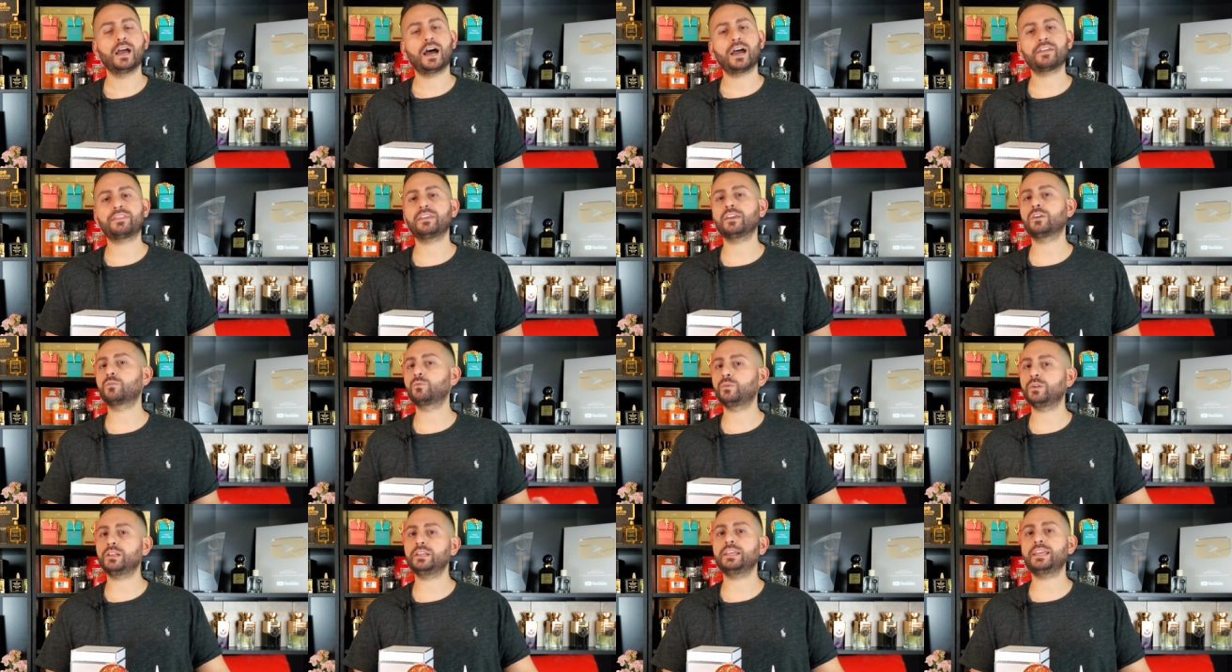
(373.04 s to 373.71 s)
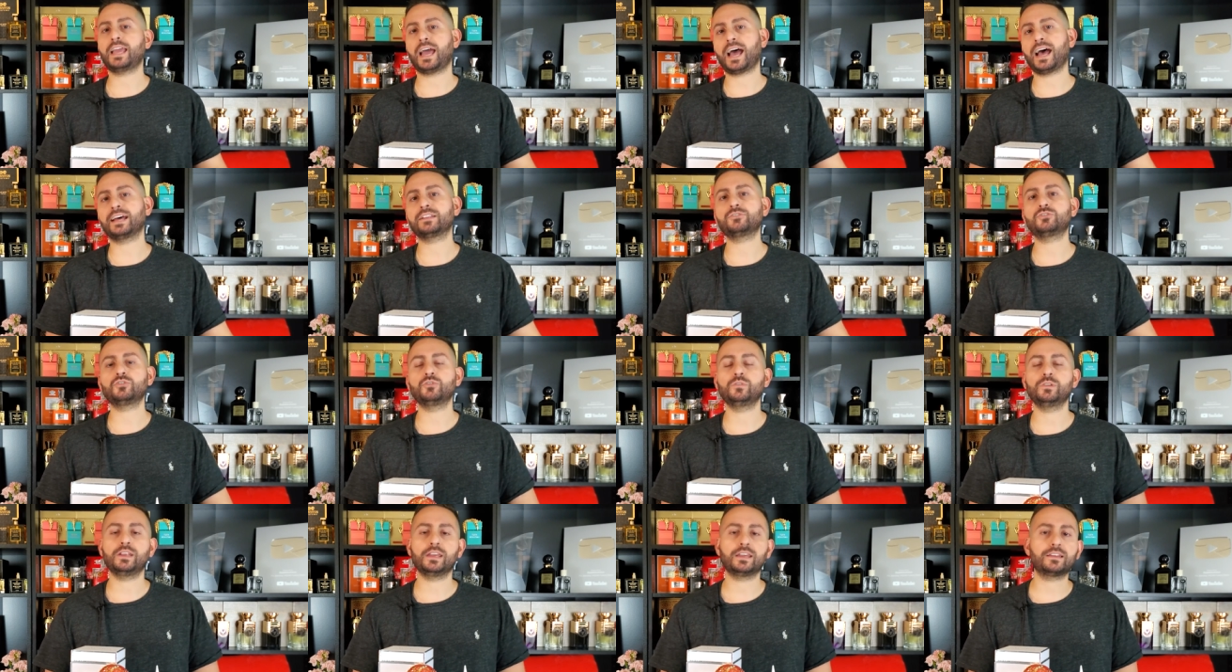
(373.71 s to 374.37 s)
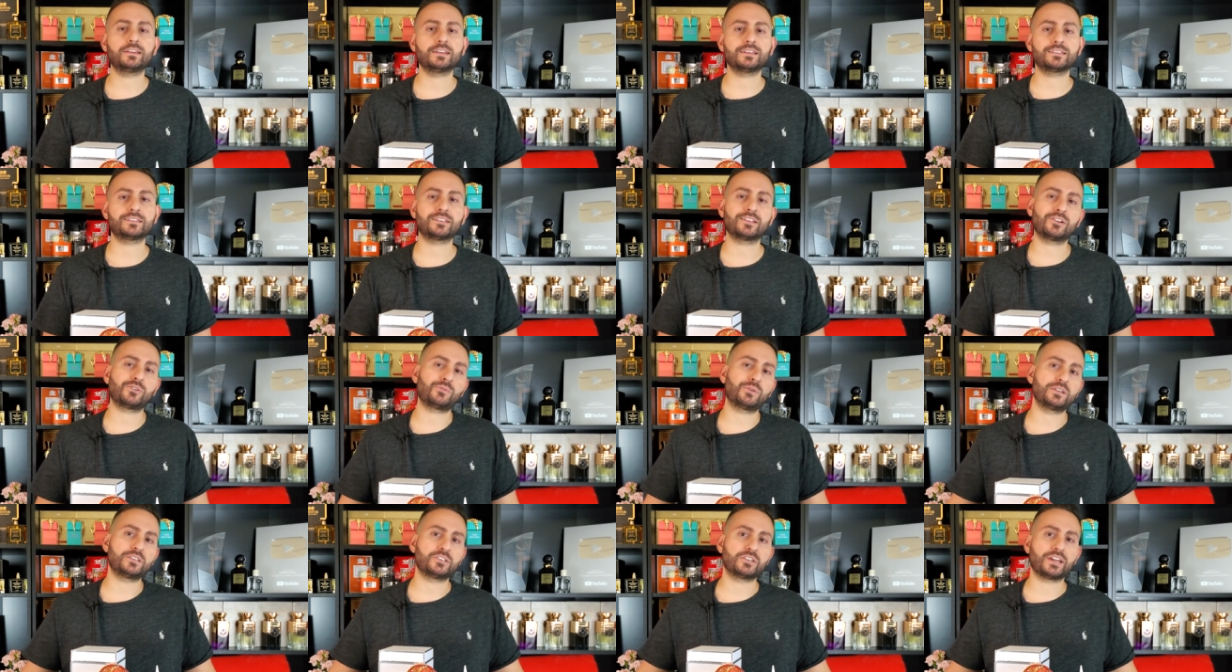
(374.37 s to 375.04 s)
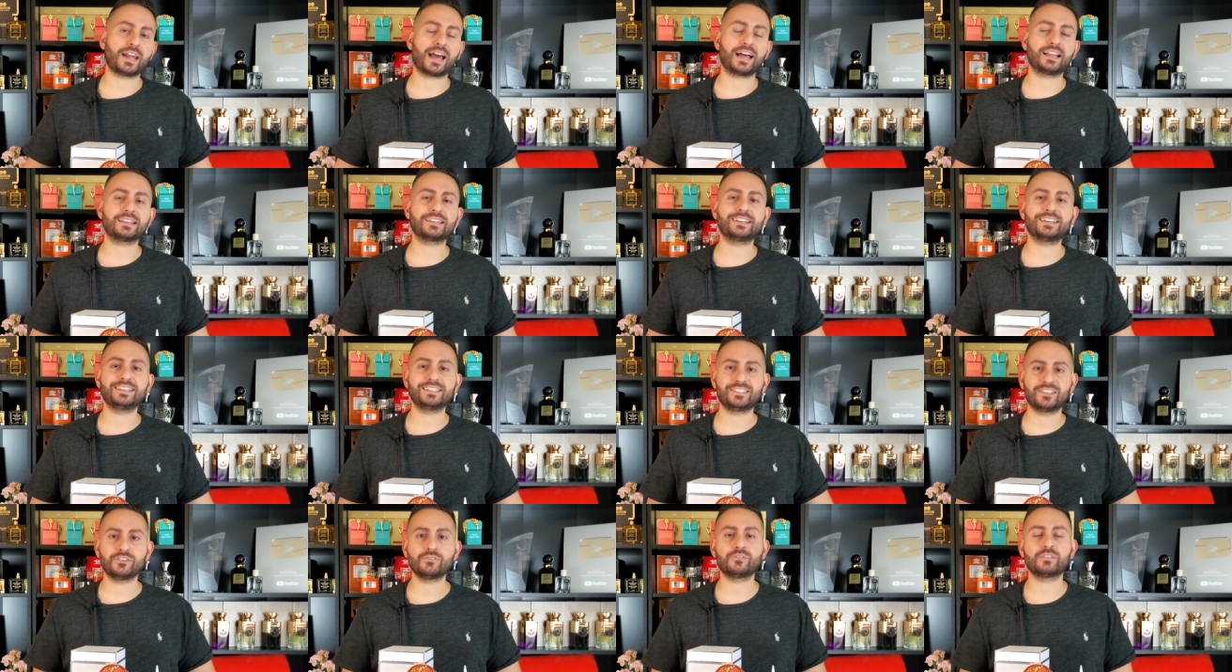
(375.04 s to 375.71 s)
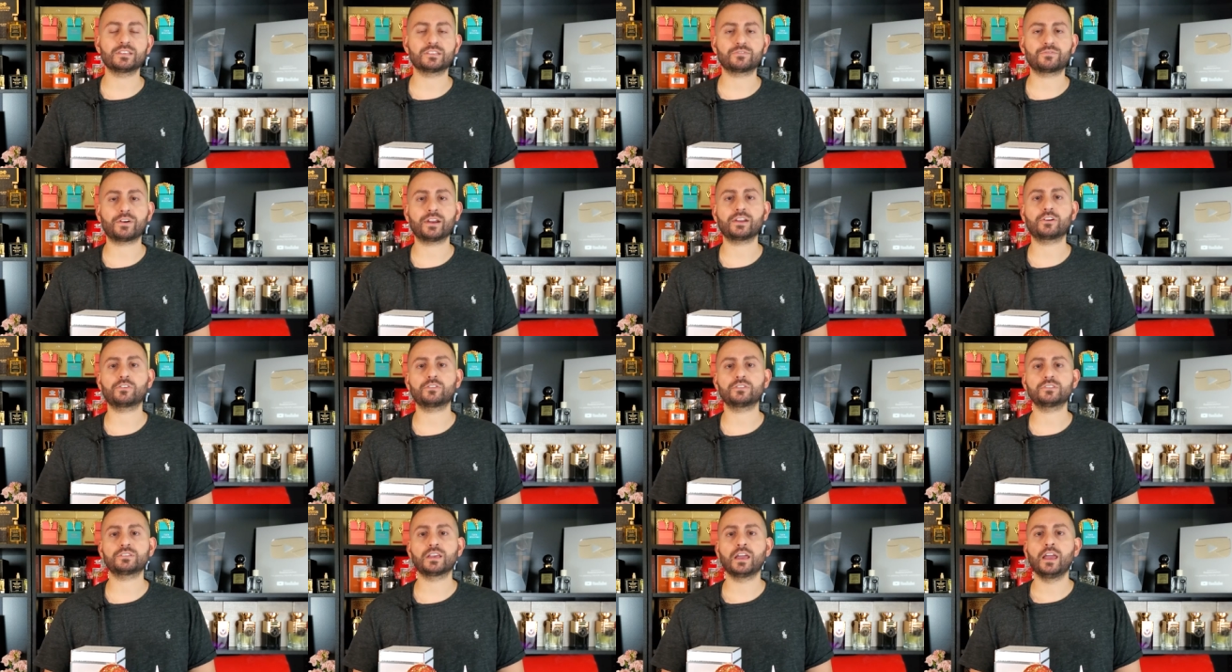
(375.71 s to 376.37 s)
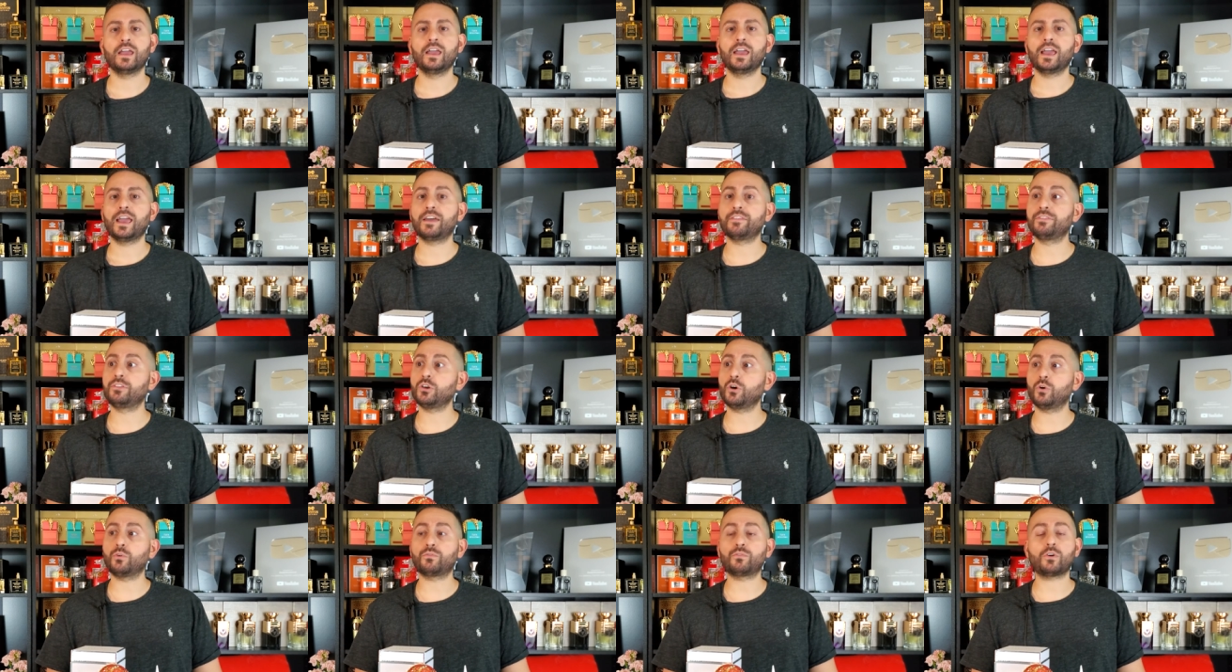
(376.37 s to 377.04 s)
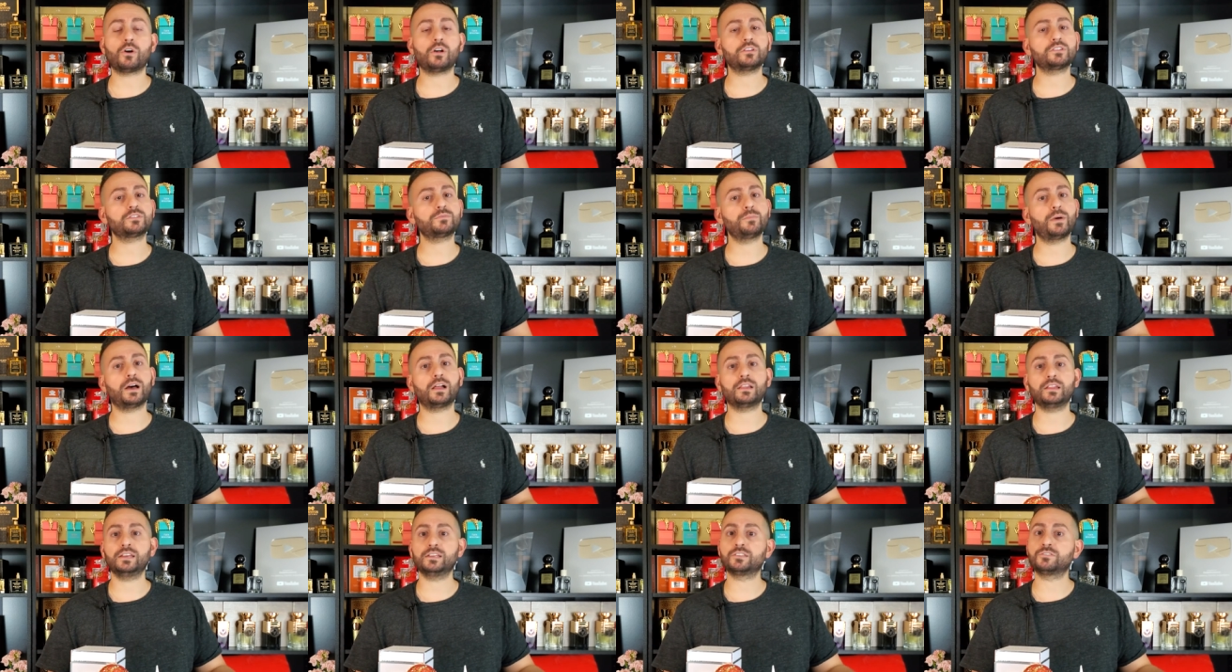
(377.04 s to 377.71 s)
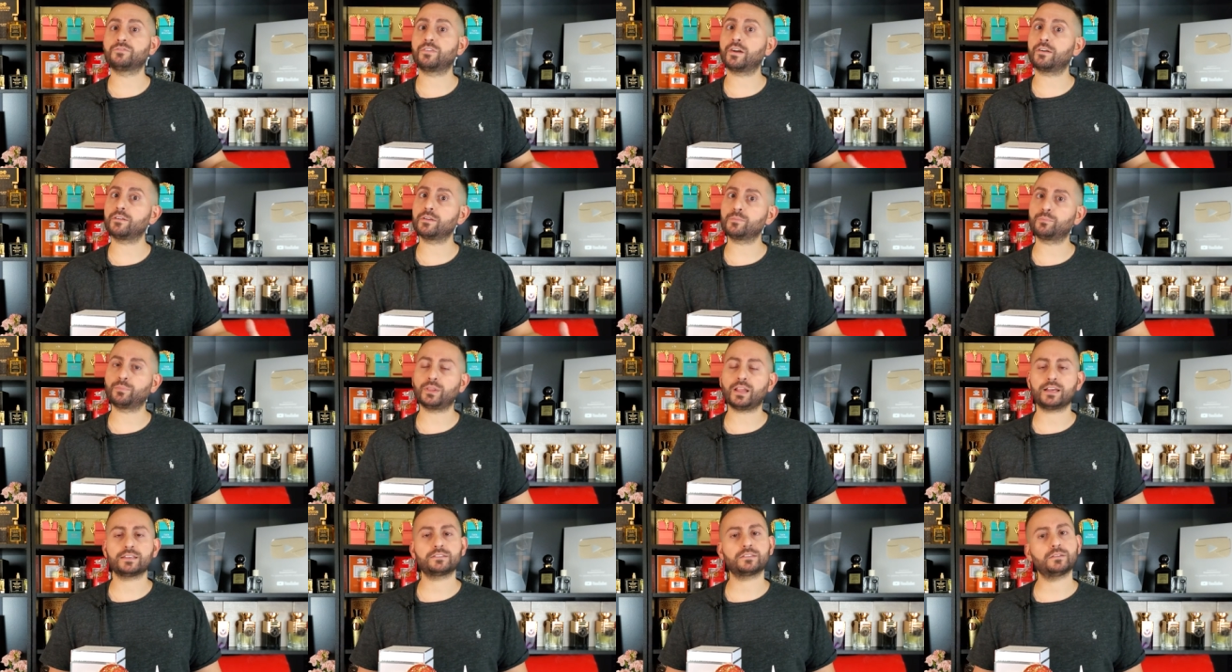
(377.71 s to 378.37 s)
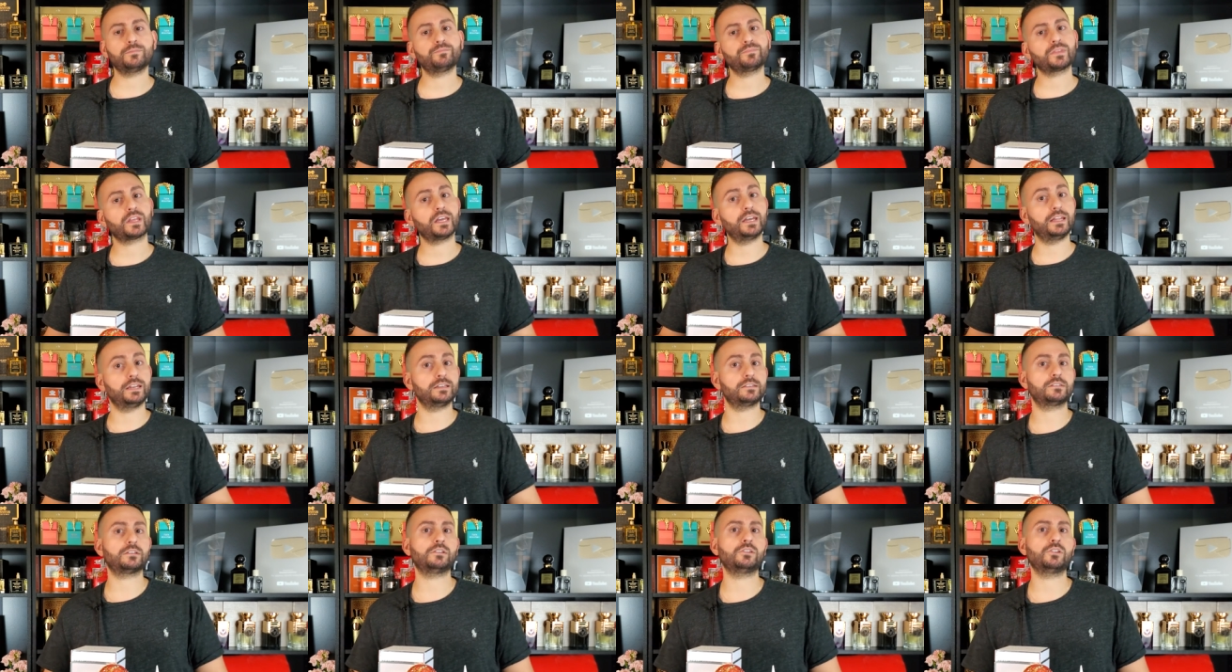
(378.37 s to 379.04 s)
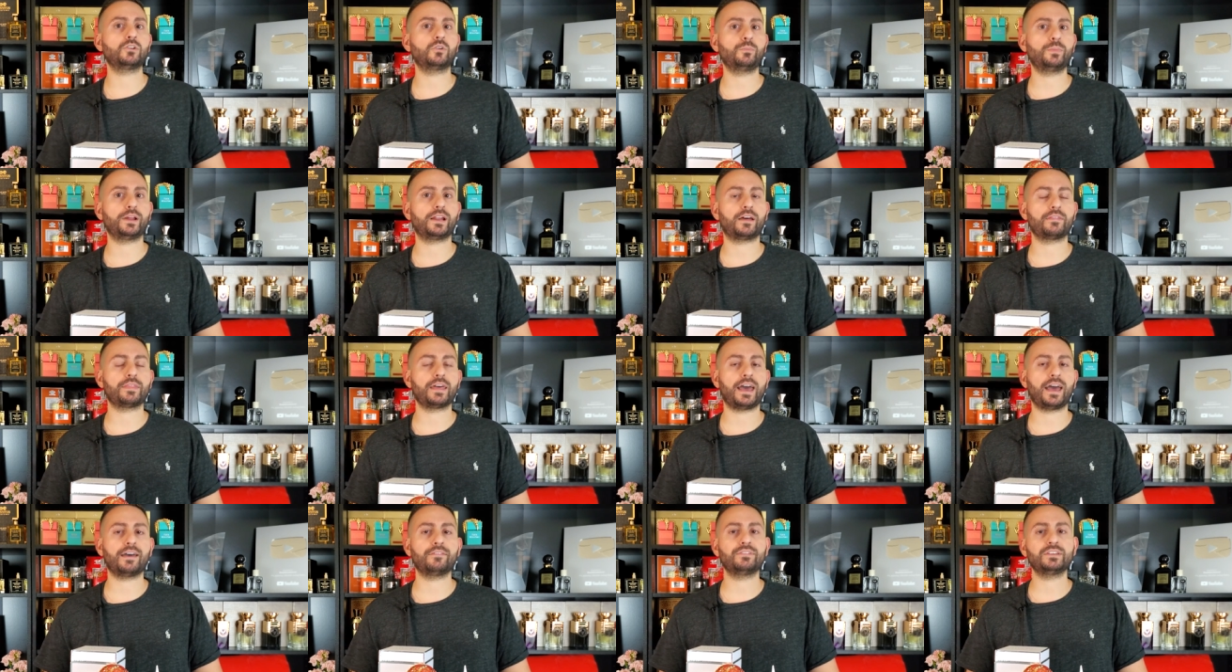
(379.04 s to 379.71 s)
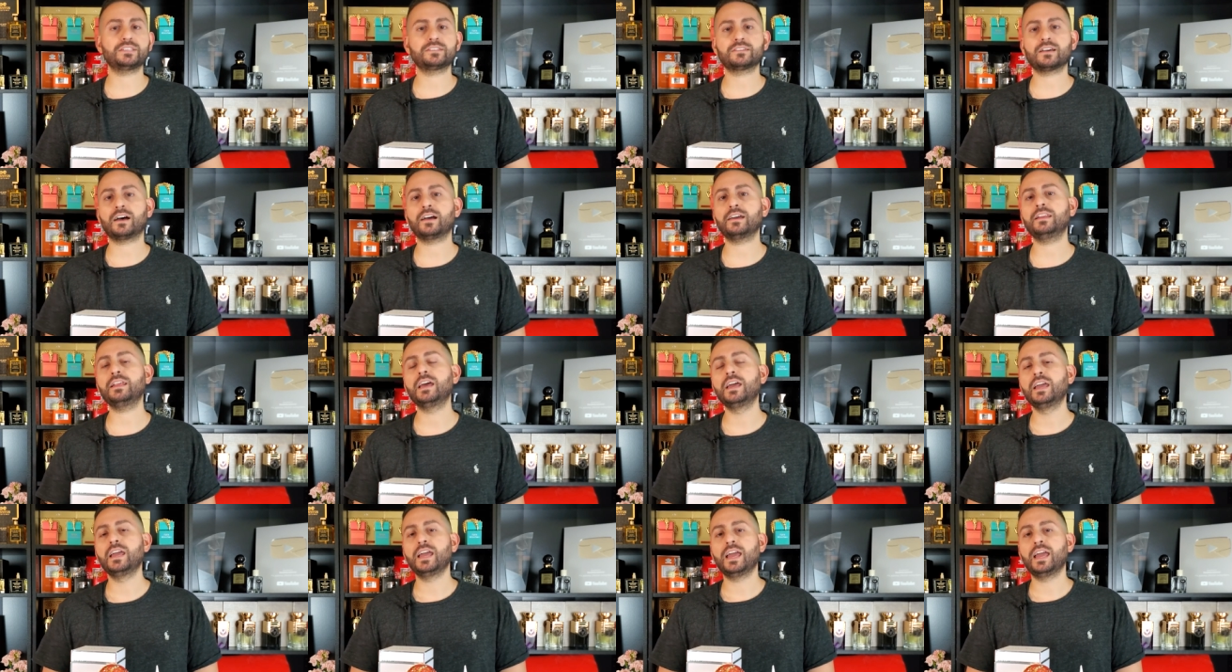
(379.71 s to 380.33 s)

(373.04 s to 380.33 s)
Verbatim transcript: I think really adds uniqueness and originality to this fragrance. And the overall smell is very pleasant. It is a little bit on the heavy side.